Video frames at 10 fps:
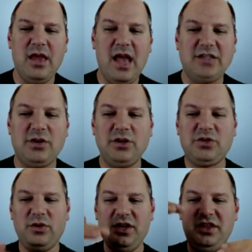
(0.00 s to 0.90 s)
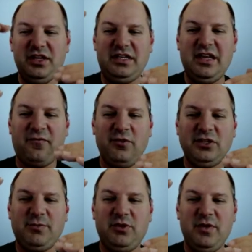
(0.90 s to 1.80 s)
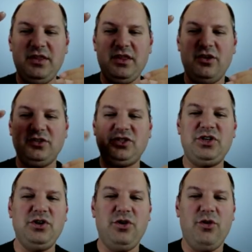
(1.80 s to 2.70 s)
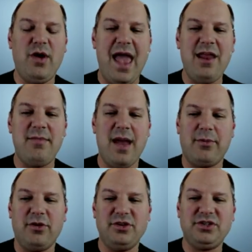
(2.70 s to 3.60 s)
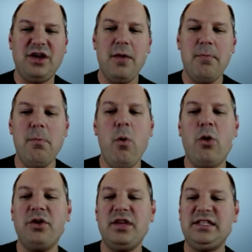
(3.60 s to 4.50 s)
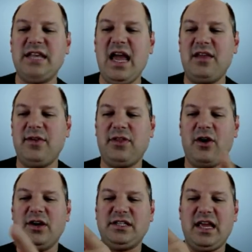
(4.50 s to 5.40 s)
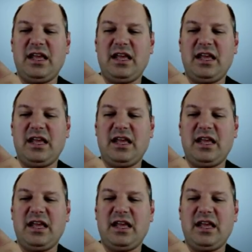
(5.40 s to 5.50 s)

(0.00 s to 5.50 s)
And so it's really the difference between those two end members more than saying that there is a